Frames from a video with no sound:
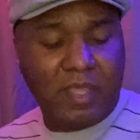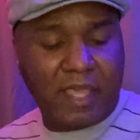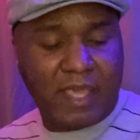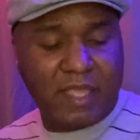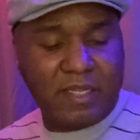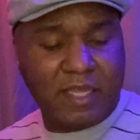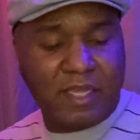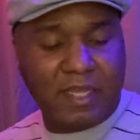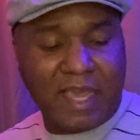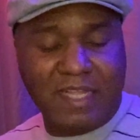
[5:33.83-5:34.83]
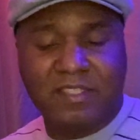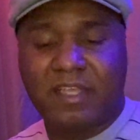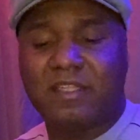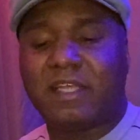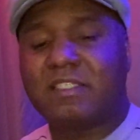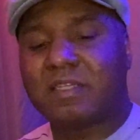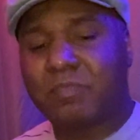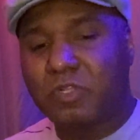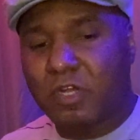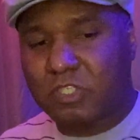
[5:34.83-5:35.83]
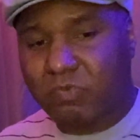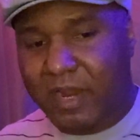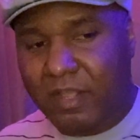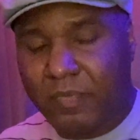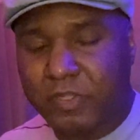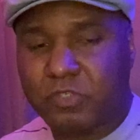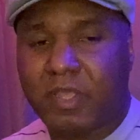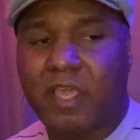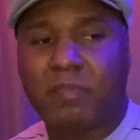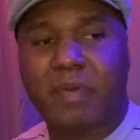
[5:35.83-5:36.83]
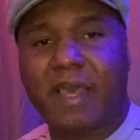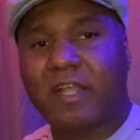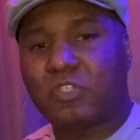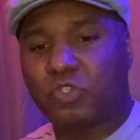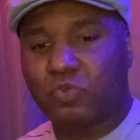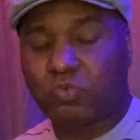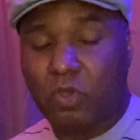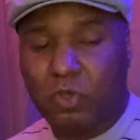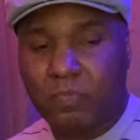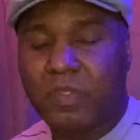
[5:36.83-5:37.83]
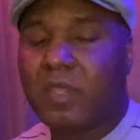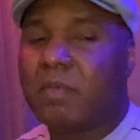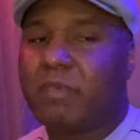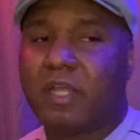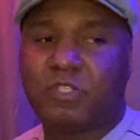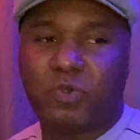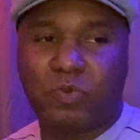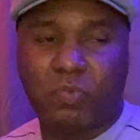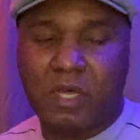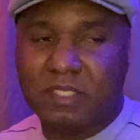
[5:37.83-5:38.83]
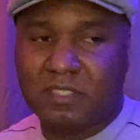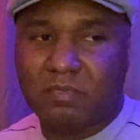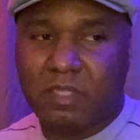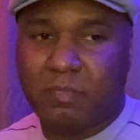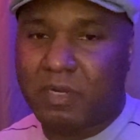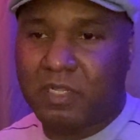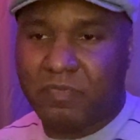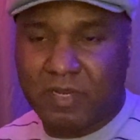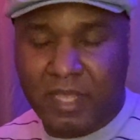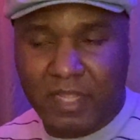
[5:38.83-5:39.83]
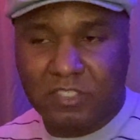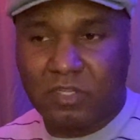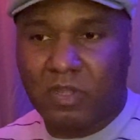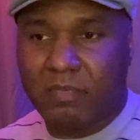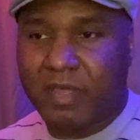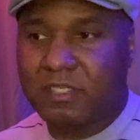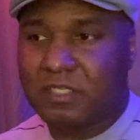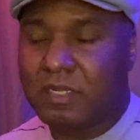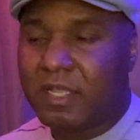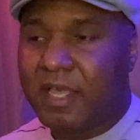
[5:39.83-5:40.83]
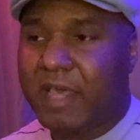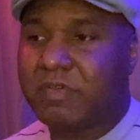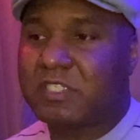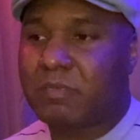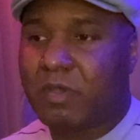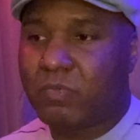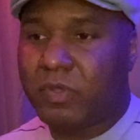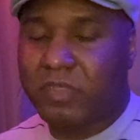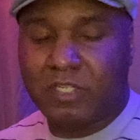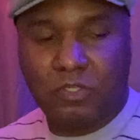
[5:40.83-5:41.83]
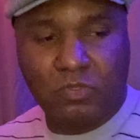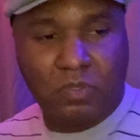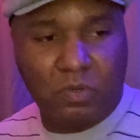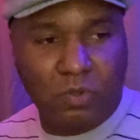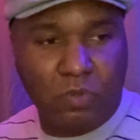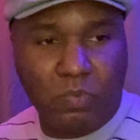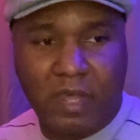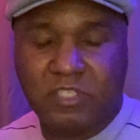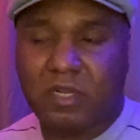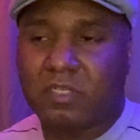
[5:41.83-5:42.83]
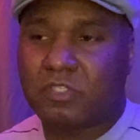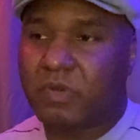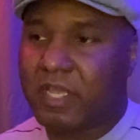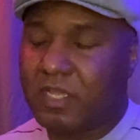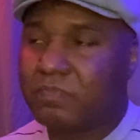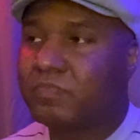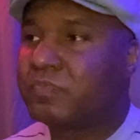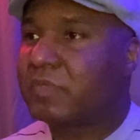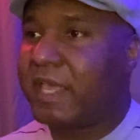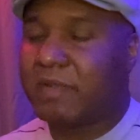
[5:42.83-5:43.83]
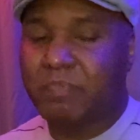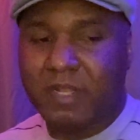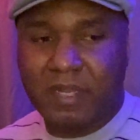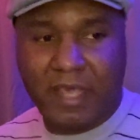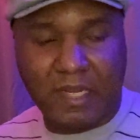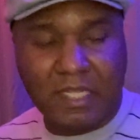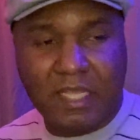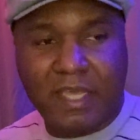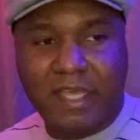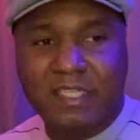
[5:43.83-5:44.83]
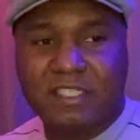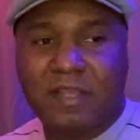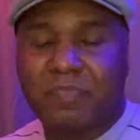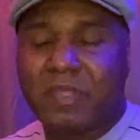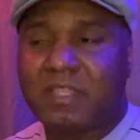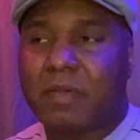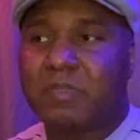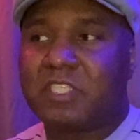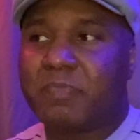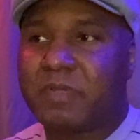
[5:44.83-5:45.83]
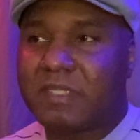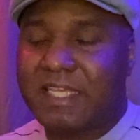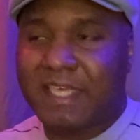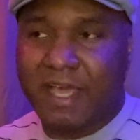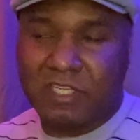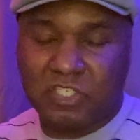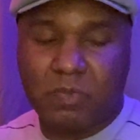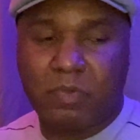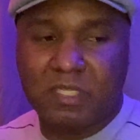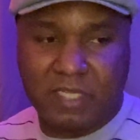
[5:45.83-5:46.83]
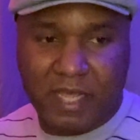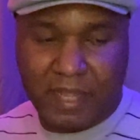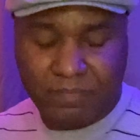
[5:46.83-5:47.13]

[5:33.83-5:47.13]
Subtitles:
I did get some looks riding on the train back to Rome. Mind you, it was in the middle of the night, so I imagine having someone with a two-tone gold watch on a train at midnight is something that would typically catch someone's eye.